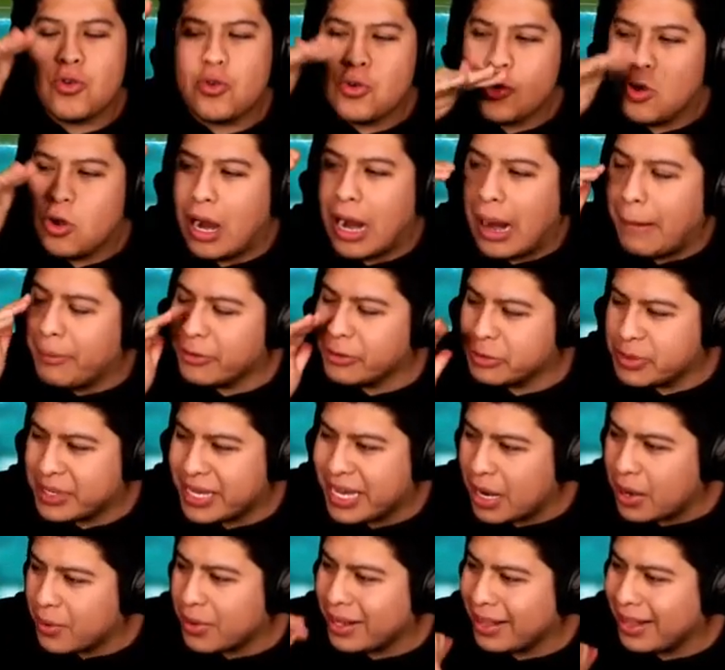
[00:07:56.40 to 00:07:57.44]
Oh, boys, we got
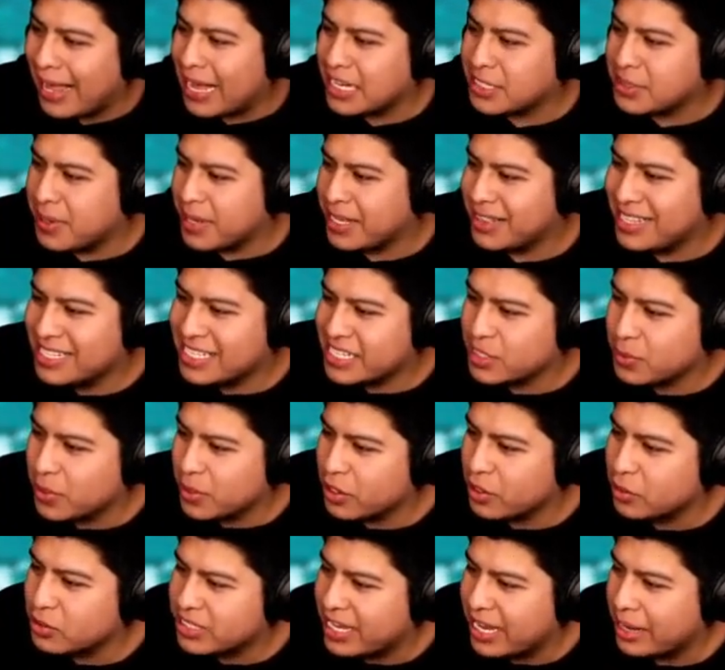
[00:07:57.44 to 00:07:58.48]
to relax, man. This is one of
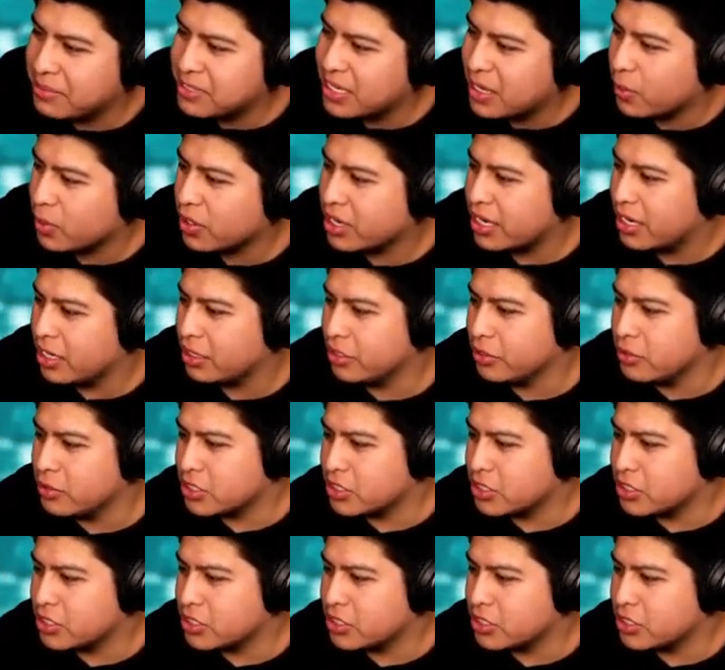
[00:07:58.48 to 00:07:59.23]
those games that we're going to lose.